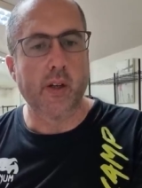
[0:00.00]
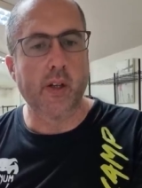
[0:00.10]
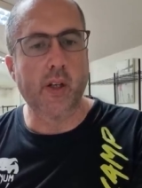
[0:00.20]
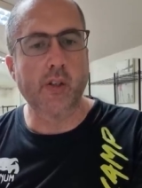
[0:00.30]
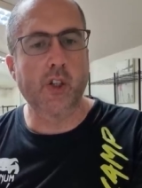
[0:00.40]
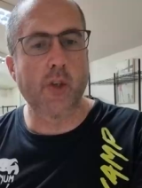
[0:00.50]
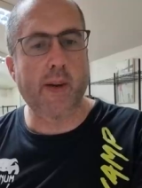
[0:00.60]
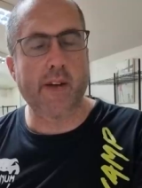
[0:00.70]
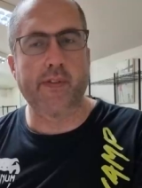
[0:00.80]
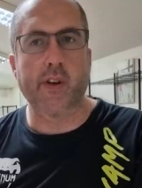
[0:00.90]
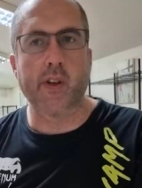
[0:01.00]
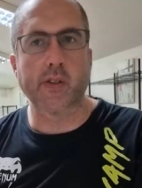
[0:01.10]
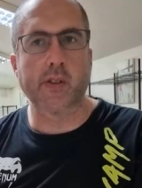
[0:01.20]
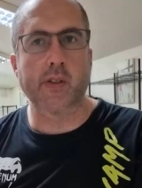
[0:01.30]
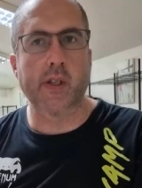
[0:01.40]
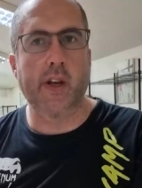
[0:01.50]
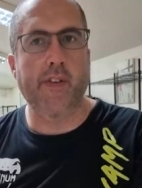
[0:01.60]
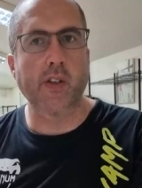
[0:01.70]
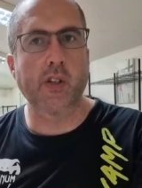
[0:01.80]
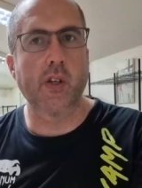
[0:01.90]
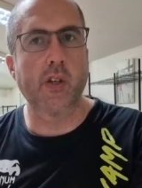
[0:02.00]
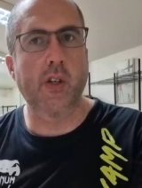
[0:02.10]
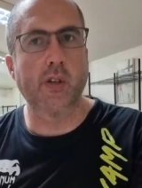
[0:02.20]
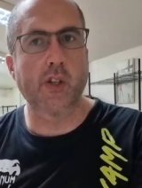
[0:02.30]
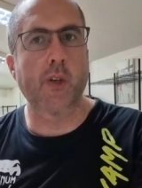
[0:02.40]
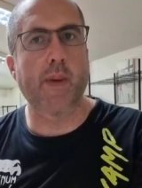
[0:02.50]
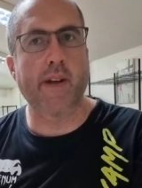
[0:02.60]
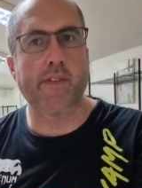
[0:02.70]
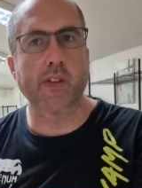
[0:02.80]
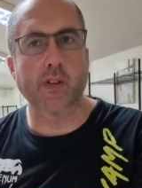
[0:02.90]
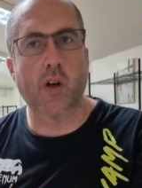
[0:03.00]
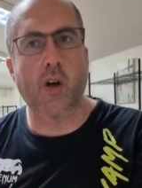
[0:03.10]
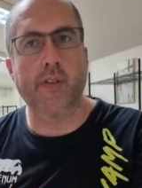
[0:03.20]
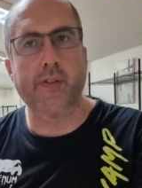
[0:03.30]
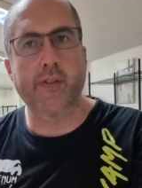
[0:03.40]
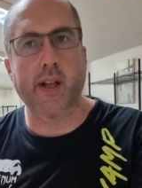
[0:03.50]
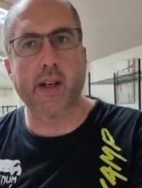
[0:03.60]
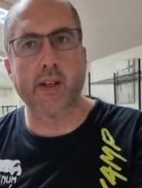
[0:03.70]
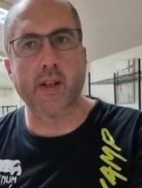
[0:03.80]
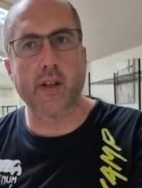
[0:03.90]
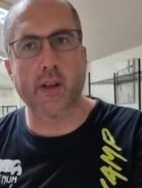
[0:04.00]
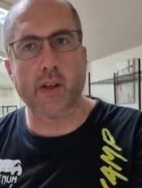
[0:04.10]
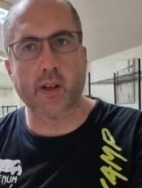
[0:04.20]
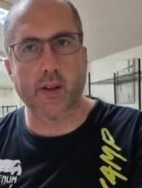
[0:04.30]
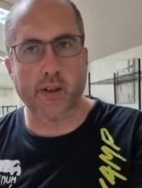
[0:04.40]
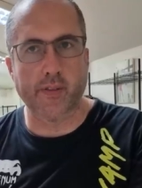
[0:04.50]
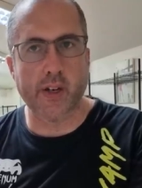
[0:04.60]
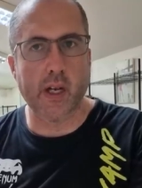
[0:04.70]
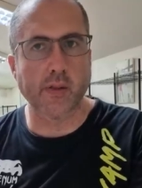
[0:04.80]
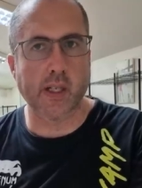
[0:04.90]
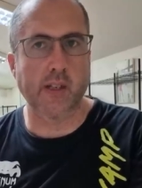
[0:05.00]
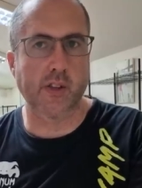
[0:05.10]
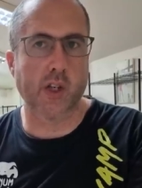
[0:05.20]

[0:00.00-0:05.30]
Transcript: The YouTube adverts, if I turn the YouTube adverts off, then the videos aren't